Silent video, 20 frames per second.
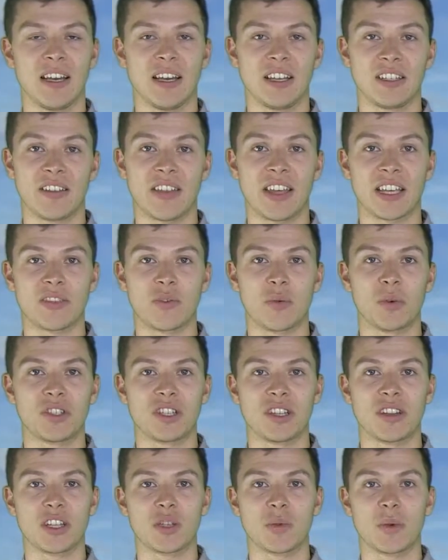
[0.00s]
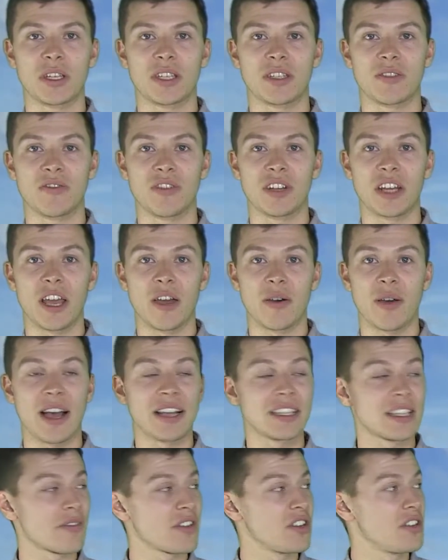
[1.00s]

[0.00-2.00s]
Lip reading: So thanks for watching this week's video. As ever,